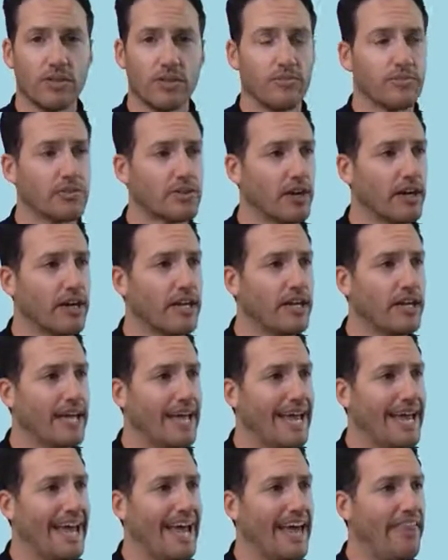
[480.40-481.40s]
I'm sorry.
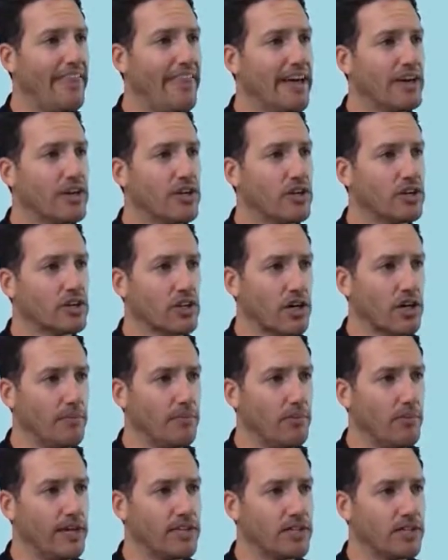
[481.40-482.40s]
And then there's a
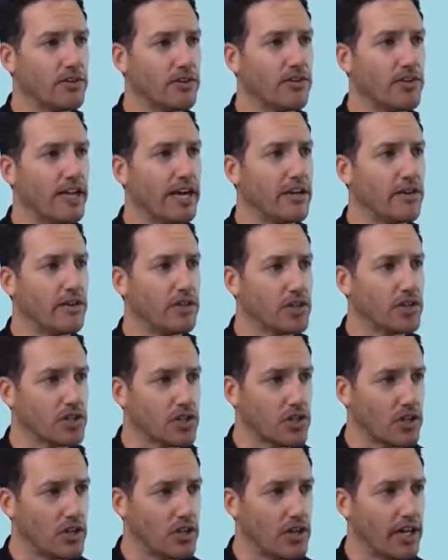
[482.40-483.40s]
couple ways you can do that. You can
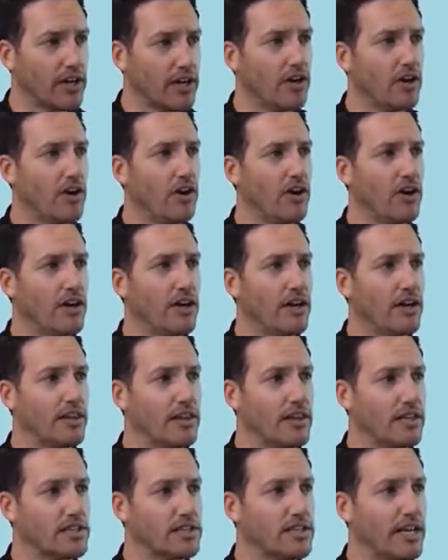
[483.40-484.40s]
just click on
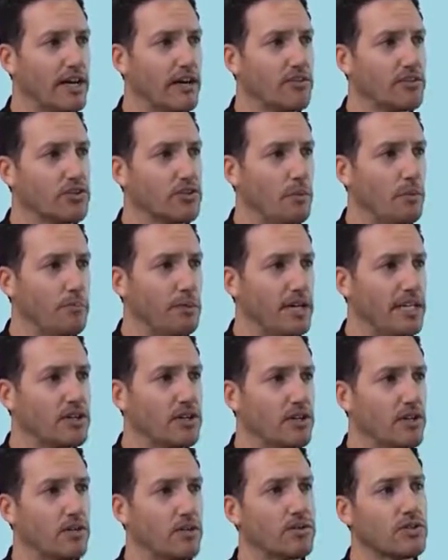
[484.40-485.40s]
this cell, so
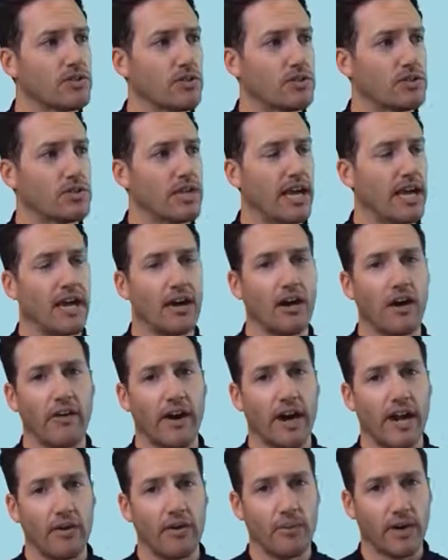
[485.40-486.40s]
B2. So it's saying, all
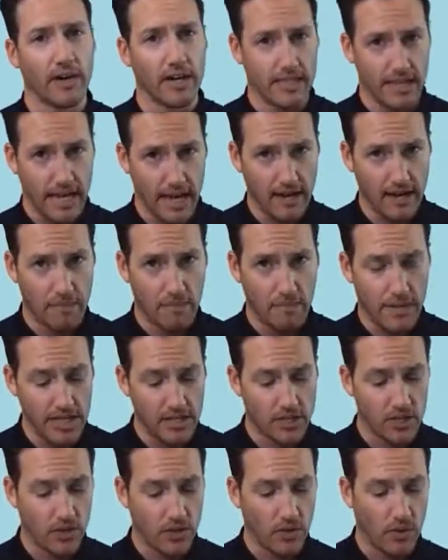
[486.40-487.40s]
right, we're going to take
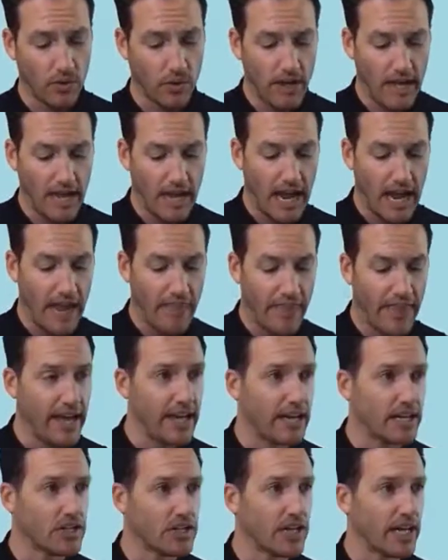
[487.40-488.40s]
B2, and
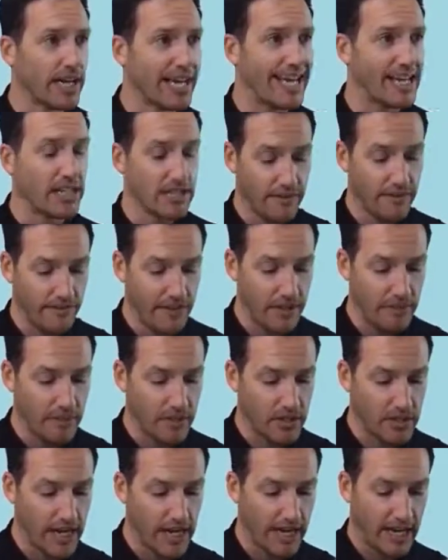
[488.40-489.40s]
then to get it to feet
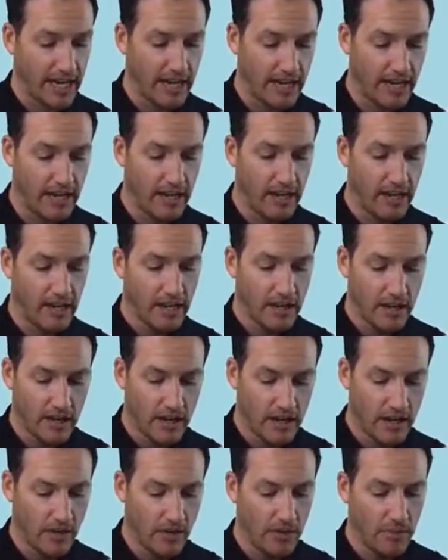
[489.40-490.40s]
per second,
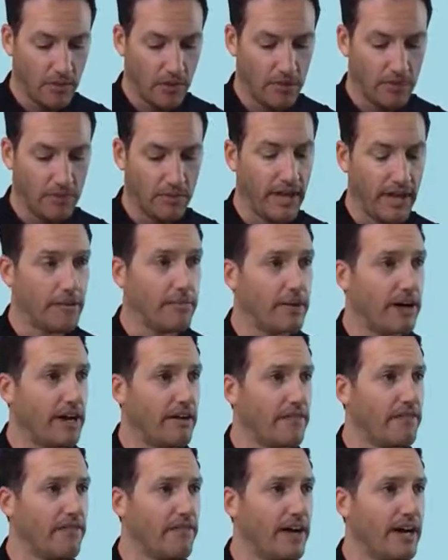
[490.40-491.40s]
we multiply
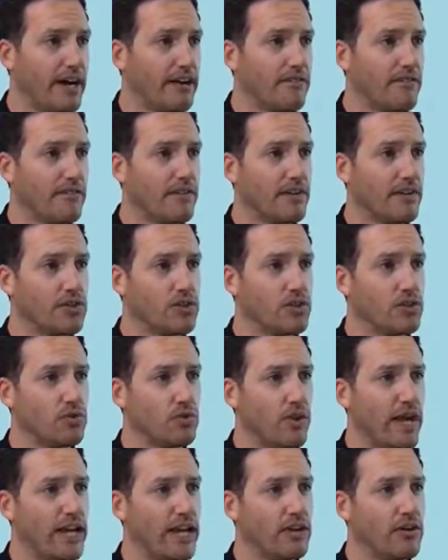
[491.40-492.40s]
by
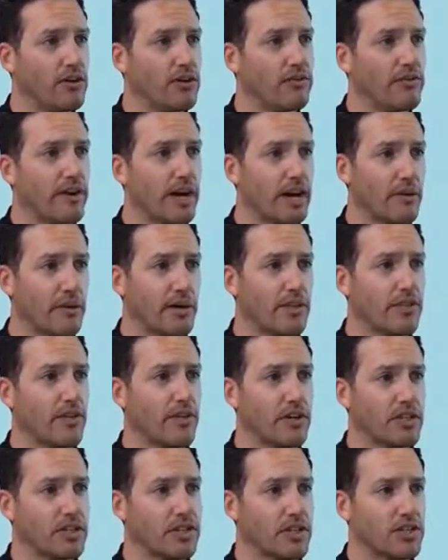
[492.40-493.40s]
5280 divided by
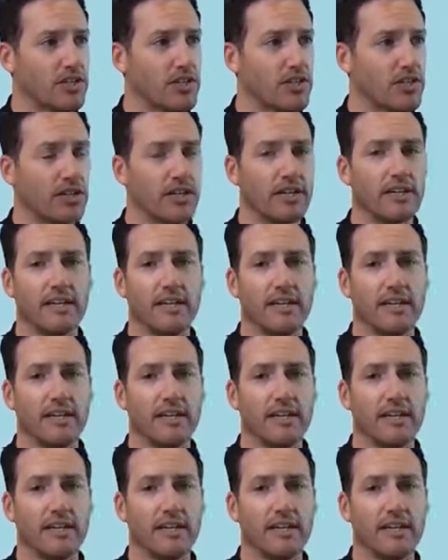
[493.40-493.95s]
3600.